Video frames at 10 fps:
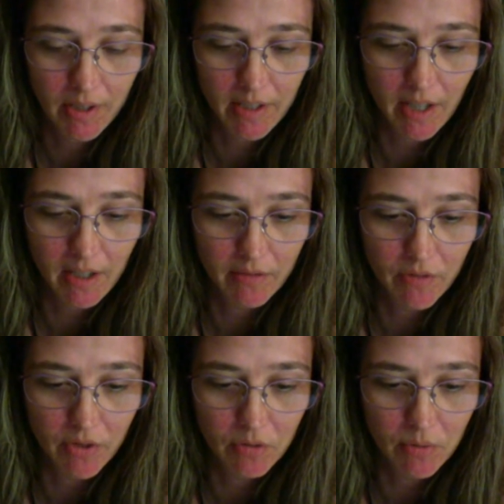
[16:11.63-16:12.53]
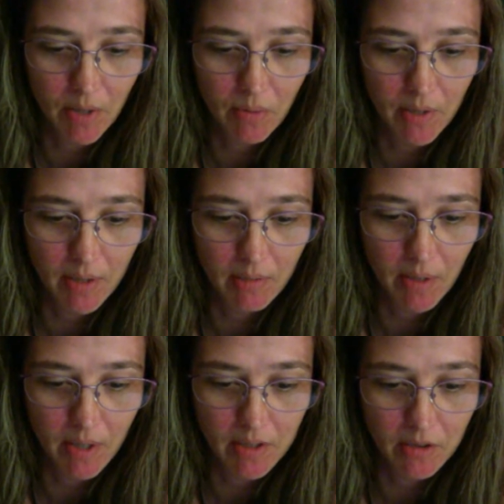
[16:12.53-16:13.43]
got confused when
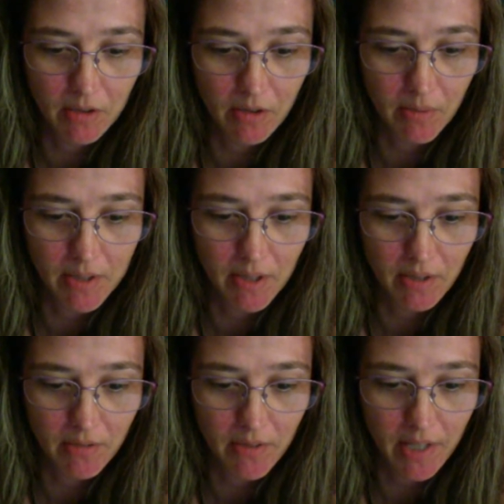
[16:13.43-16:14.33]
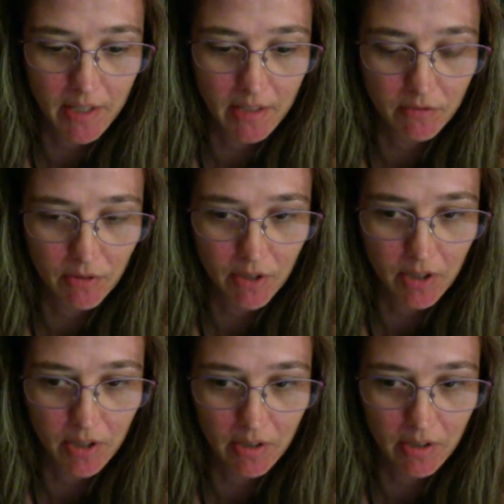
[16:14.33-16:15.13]
I secluded myself in that tent for a year.